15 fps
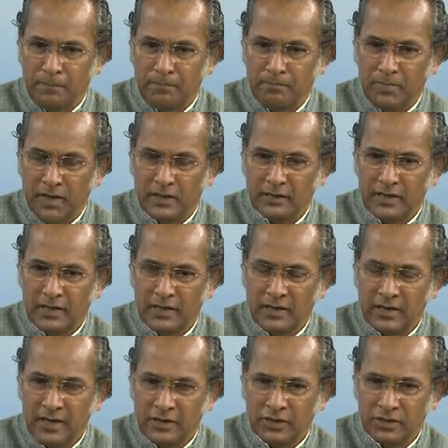Because I
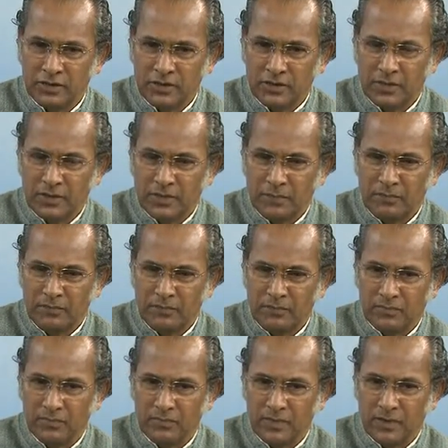reached
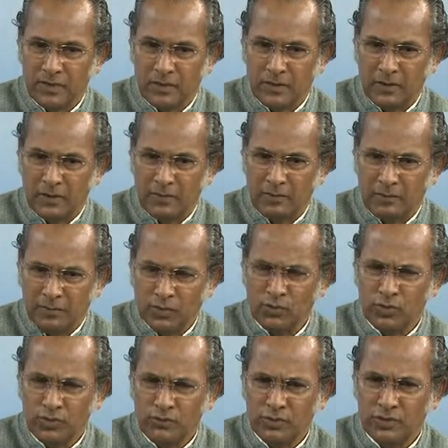
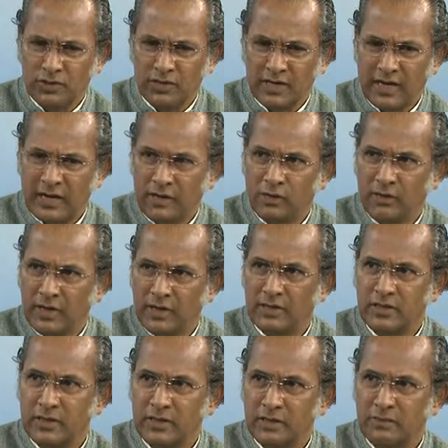beautiful
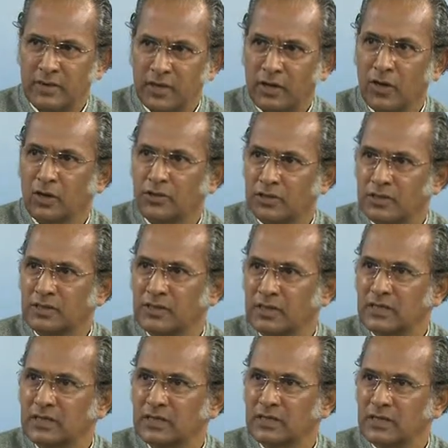tranquility in my
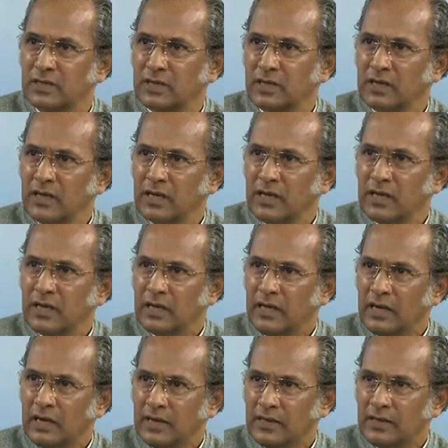consciousness,
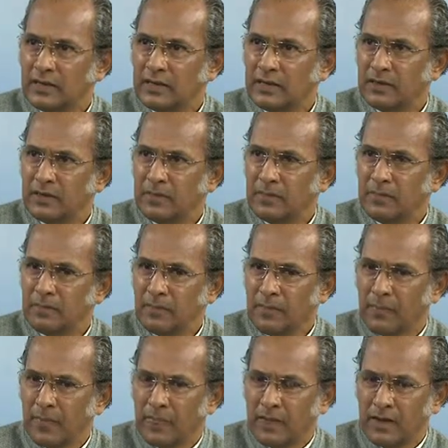and
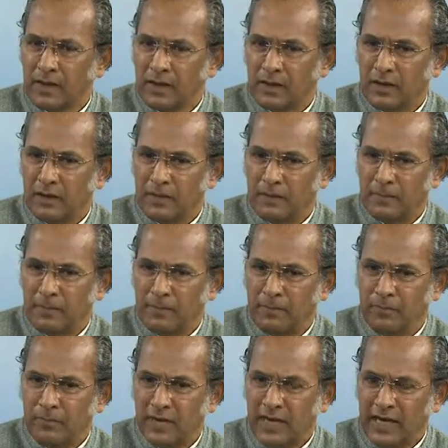
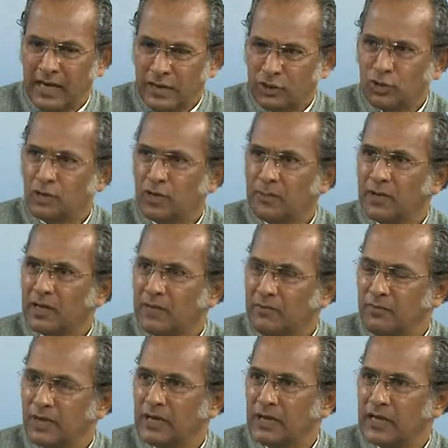I naturally became
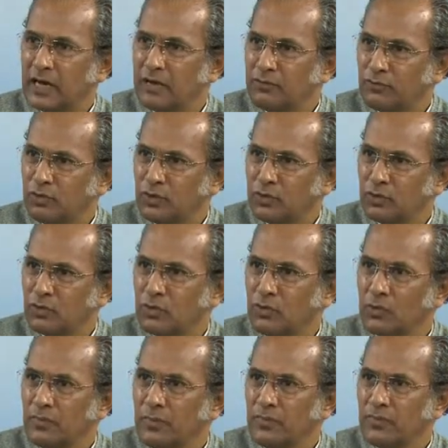very grateful
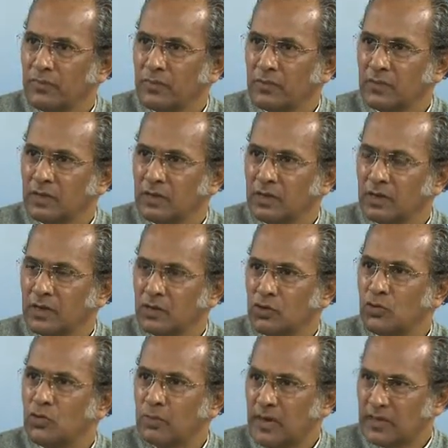to
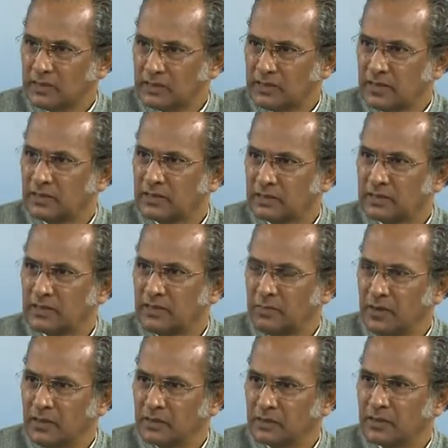two masters, the
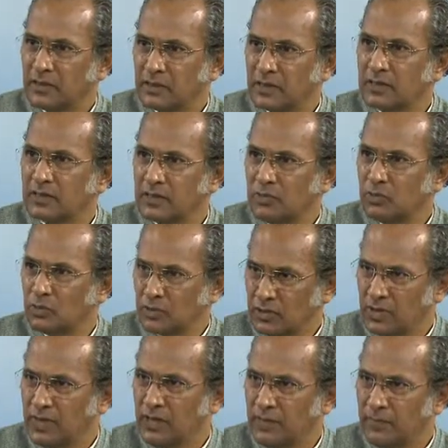Master
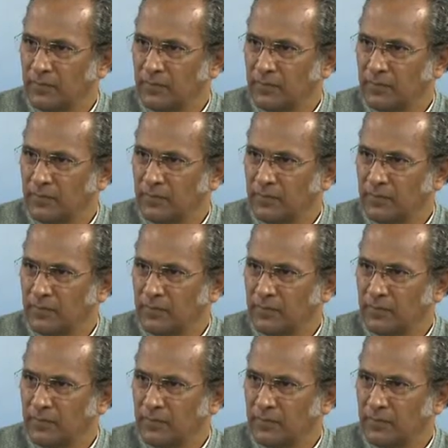Krishnamurti,